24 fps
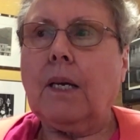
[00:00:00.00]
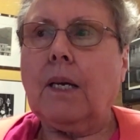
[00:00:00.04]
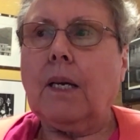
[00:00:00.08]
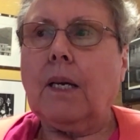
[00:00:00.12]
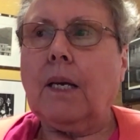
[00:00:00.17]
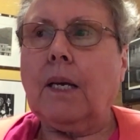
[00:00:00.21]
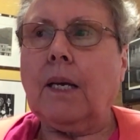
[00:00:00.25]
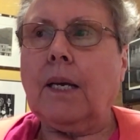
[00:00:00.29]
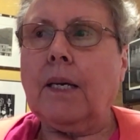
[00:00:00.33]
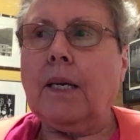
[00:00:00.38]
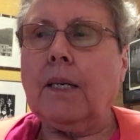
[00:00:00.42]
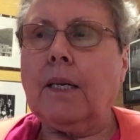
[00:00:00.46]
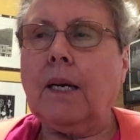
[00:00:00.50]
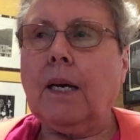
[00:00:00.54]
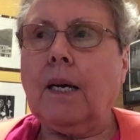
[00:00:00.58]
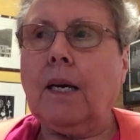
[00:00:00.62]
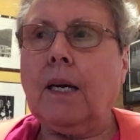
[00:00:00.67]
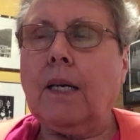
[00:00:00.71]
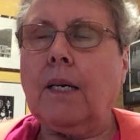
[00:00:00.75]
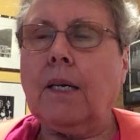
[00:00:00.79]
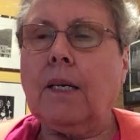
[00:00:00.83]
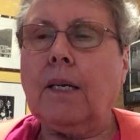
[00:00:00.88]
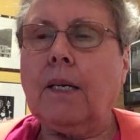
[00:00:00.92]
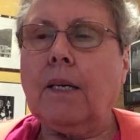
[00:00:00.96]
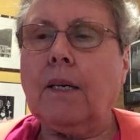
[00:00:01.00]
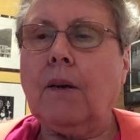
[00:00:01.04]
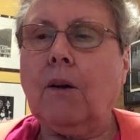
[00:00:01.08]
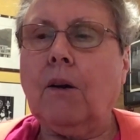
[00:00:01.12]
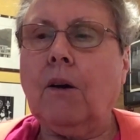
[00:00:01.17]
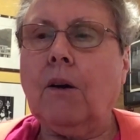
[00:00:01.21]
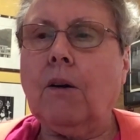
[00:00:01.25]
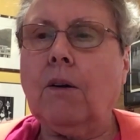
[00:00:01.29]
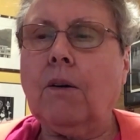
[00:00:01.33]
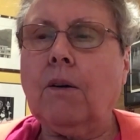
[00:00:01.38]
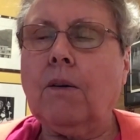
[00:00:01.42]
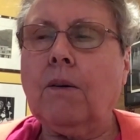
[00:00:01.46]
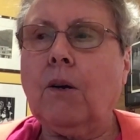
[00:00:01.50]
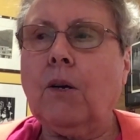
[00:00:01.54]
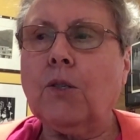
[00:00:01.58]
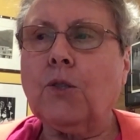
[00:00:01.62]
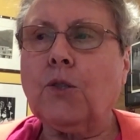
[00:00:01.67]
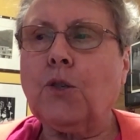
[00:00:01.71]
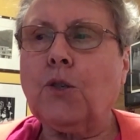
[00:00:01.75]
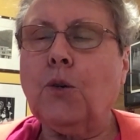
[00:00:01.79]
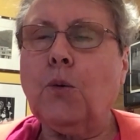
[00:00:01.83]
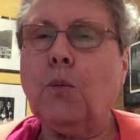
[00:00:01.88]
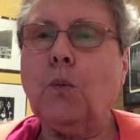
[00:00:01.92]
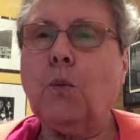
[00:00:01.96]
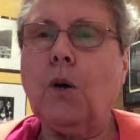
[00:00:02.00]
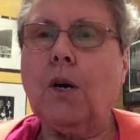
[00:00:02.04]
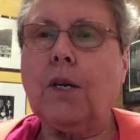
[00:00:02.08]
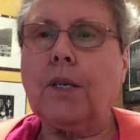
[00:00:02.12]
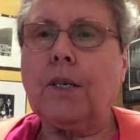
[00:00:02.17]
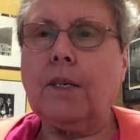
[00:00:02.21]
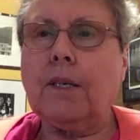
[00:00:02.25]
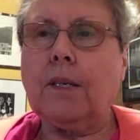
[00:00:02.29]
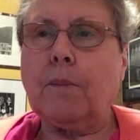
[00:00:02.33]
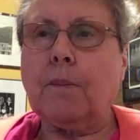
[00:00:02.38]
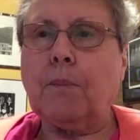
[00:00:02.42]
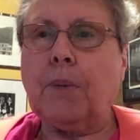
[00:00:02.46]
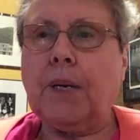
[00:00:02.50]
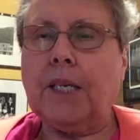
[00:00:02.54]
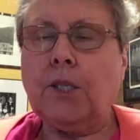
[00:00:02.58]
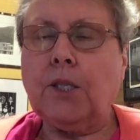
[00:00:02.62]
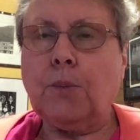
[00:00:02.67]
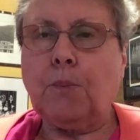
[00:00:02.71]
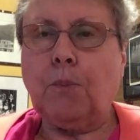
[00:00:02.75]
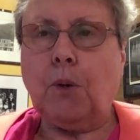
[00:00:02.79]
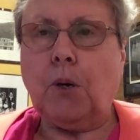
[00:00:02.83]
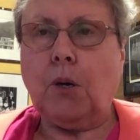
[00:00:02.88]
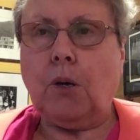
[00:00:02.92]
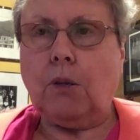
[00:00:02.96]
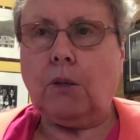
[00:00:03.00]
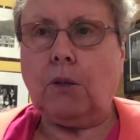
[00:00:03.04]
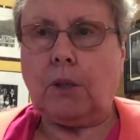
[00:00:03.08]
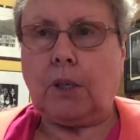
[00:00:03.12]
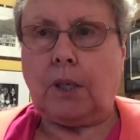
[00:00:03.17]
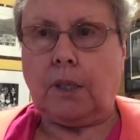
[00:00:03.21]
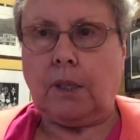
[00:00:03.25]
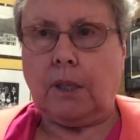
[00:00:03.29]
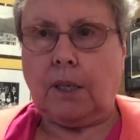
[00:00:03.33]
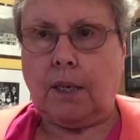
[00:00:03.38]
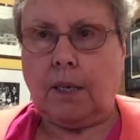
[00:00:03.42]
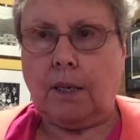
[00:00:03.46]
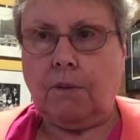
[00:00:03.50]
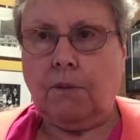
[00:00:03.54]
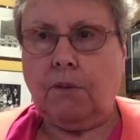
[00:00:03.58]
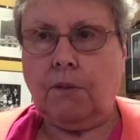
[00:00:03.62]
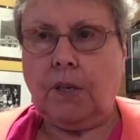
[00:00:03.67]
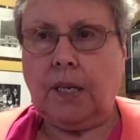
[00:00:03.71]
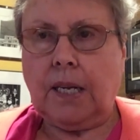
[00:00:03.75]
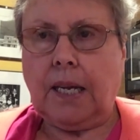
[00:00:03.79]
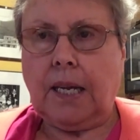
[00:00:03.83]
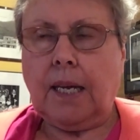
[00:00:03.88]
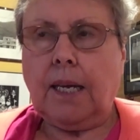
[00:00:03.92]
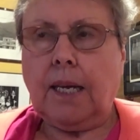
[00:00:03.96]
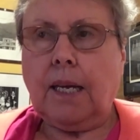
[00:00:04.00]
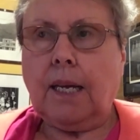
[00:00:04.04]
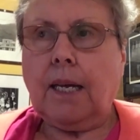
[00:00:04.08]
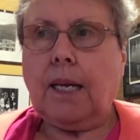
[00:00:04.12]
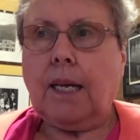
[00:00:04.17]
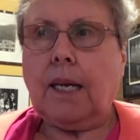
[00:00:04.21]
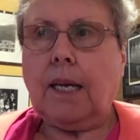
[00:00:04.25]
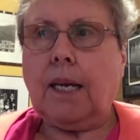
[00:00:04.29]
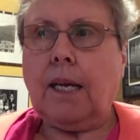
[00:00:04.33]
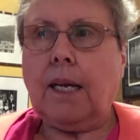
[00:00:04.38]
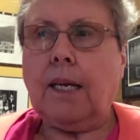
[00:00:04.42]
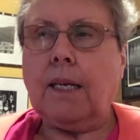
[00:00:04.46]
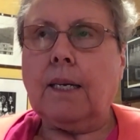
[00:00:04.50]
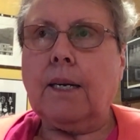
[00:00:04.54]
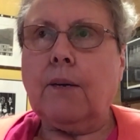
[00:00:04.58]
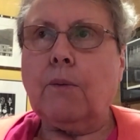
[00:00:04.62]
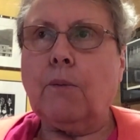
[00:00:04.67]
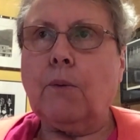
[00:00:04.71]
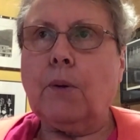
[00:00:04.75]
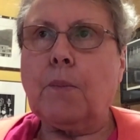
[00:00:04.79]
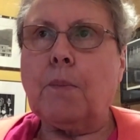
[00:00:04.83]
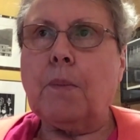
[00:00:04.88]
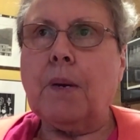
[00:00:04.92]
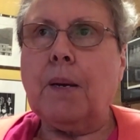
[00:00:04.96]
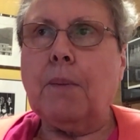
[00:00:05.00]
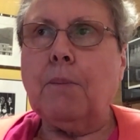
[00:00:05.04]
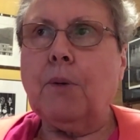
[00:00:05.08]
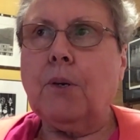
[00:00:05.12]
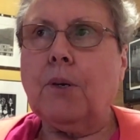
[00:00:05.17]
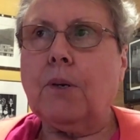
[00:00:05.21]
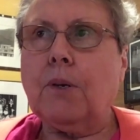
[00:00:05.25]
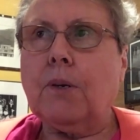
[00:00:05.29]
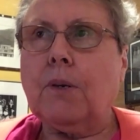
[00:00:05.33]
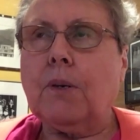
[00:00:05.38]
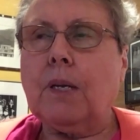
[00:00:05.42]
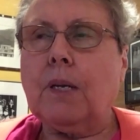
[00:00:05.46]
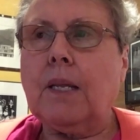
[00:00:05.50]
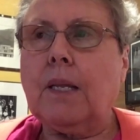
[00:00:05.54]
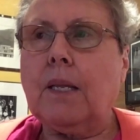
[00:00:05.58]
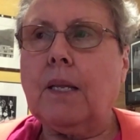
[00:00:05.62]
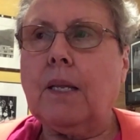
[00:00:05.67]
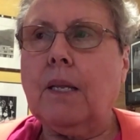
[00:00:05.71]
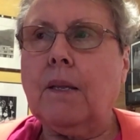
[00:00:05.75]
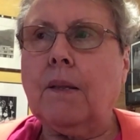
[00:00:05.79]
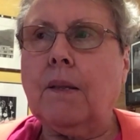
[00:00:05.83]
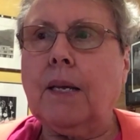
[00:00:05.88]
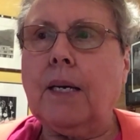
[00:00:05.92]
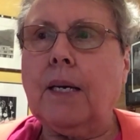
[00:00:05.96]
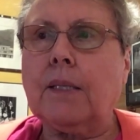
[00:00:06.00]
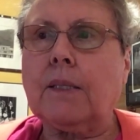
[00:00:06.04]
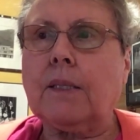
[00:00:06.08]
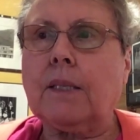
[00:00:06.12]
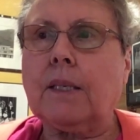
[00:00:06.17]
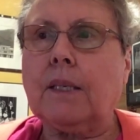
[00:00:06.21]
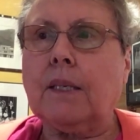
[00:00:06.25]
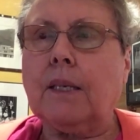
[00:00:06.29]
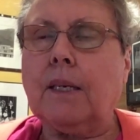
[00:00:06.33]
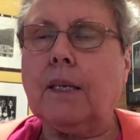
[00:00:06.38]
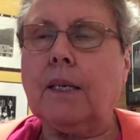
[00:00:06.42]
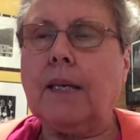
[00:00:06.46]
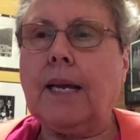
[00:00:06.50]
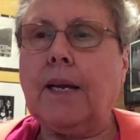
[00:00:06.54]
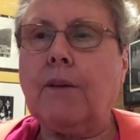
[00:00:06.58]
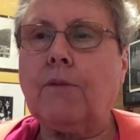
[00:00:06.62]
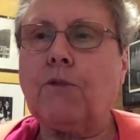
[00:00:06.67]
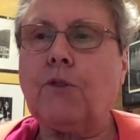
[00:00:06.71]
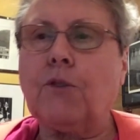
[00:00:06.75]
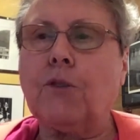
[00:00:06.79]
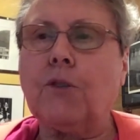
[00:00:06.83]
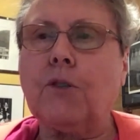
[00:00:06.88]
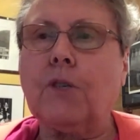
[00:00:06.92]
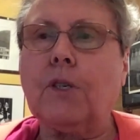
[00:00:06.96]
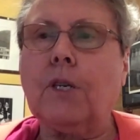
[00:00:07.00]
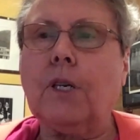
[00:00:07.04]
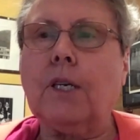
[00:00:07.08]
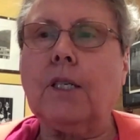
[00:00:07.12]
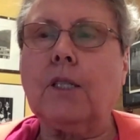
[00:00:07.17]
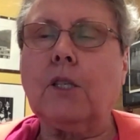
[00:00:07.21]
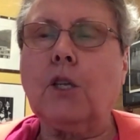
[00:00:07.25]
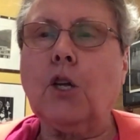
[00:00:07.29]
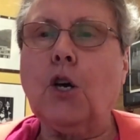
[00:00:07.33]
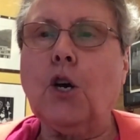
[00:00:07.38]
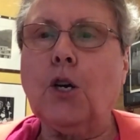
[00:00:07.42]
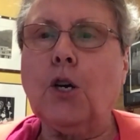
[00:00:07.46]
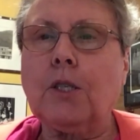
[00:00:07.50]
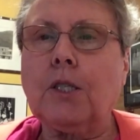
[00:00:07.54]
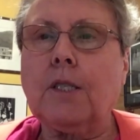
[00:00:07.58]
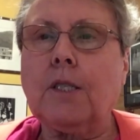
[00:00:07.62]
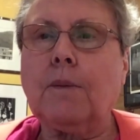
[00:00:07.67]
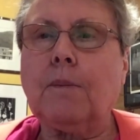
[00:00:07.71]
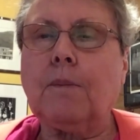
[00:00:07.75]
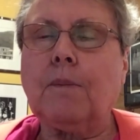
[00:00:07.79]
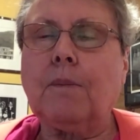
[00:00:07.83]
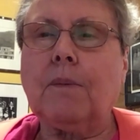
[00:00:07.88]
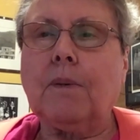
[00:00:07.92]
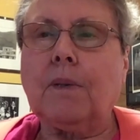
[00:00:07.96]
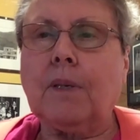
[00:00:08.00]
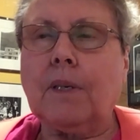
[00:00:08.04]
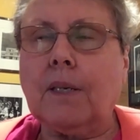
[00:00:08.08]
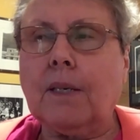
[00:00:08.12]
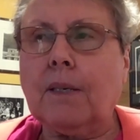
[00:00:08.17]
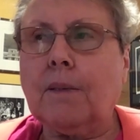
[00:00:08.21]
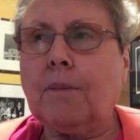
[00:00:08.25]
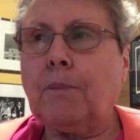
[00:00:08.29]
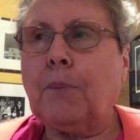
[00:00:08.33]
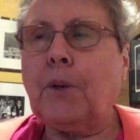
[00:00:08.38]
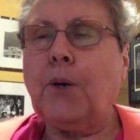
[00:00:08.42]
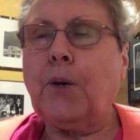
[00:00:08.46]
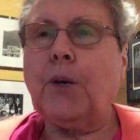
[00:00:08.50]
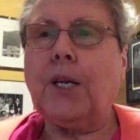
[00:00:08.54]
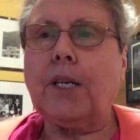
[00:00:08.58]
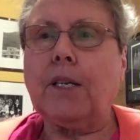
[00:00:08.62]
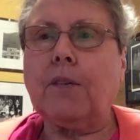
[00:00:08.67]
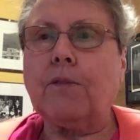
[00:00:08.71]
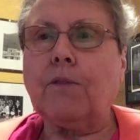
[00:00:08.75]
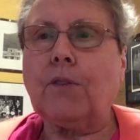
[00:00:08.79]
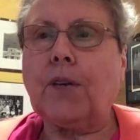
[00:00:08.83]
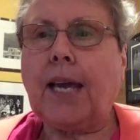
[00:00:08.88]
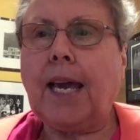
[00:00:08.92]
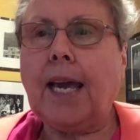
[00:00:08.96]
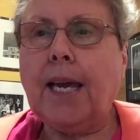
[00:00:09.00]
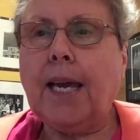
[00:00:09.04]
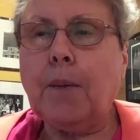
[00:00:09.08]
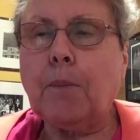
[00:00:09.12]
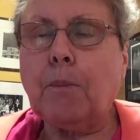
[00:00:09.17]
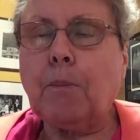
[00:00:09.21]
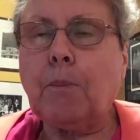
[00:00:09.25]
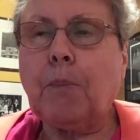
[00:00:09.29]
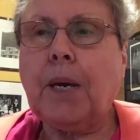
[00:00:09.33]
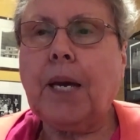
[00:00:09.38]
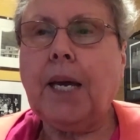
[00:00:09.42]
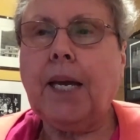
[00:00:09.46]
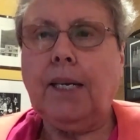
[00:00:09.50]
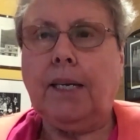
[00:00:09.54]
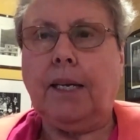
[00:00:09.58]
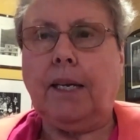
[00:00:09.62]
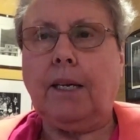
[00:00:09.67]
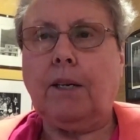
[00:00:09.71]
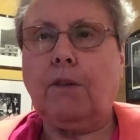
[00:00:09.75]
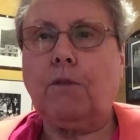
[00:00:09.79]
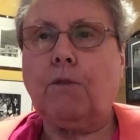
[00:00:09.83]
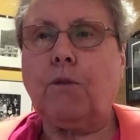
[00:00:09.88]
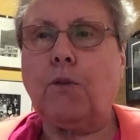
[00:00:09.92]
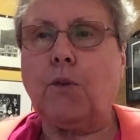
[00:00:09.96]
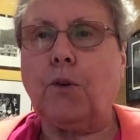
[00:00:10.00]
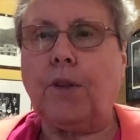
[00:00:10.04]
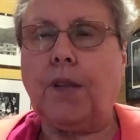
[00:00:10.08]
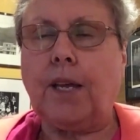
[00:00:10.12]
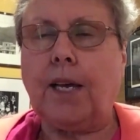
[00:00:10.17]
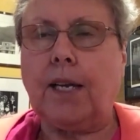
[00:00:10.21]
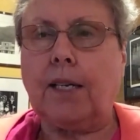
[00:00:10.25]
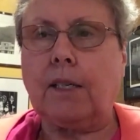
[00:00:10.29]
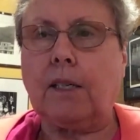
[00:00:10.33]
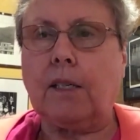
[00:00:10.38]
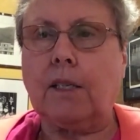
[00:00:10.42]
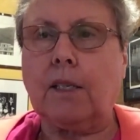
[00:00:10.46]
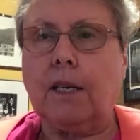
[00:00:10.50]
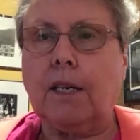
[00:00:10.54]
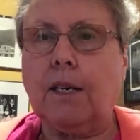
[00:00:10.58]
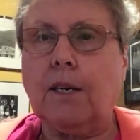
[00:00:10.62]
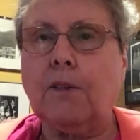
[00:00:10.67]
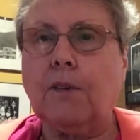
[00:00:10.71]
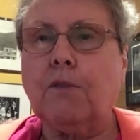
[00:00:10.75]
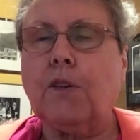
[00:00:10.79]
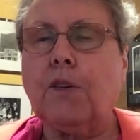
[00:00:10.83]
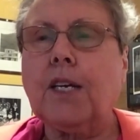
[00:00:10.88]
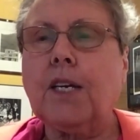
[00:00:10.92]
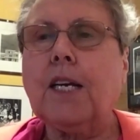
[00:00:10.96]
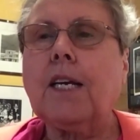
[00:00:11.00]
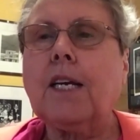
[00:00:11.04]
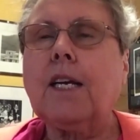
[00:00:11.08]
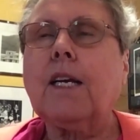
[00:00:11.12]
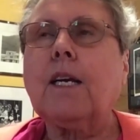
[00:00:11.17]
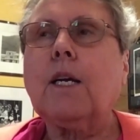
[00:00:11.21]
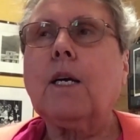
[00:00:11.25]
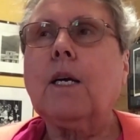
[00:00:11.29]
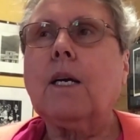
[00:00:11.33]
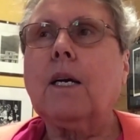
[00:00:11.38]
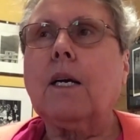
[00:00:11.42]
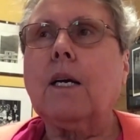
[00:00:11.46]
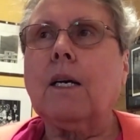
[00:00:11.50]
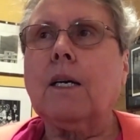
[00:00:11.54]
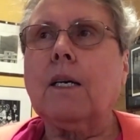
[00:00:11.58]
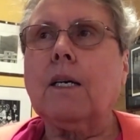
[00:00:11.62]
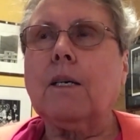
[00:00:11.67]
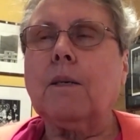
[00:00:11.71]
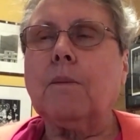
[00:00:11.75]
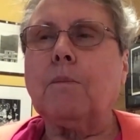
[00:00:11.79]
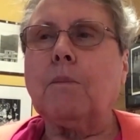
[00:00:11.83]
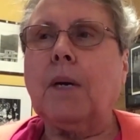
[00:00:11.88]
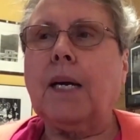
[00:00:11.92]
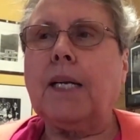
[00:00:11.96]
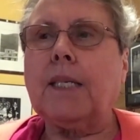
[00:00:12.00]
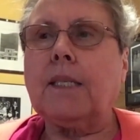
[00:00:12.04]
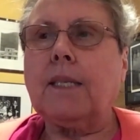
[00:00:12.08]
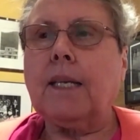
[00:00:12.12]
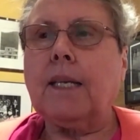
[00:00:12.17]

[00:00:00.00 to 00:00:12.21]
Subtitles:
And I also wanted a baseball glove. And I remember that after a long period of campaigning for that glove, my